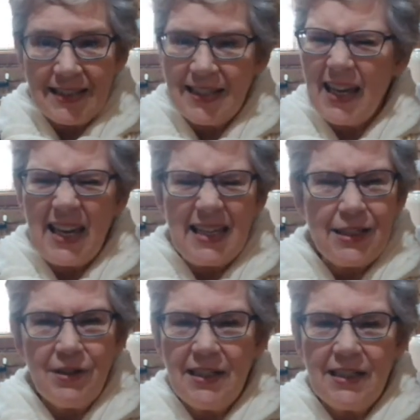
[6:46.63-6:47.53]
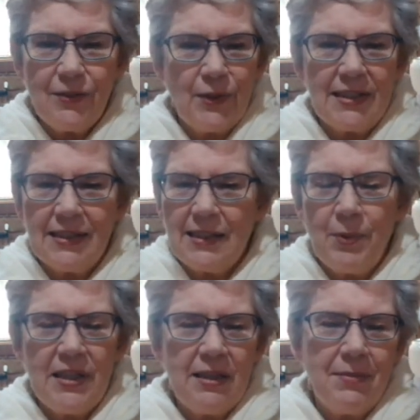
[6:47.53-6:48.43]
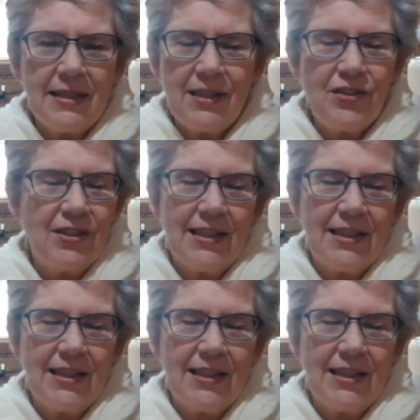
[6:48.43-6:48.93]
the easier it is for us to spread the message